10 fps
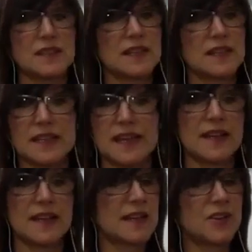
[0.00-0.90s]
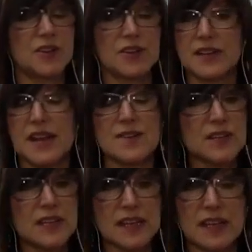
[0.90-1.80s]
like an alligator, you're never
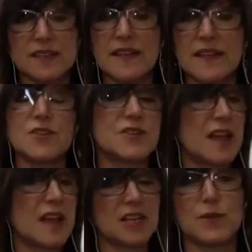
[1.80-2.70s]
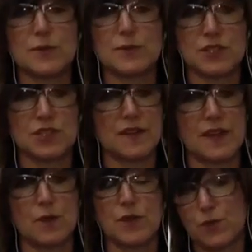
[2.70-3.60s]
going to get to that, and you're not going to be able to share
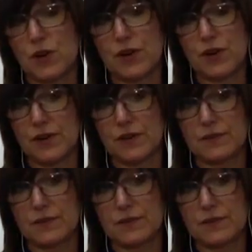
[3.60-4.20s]
that with your partner.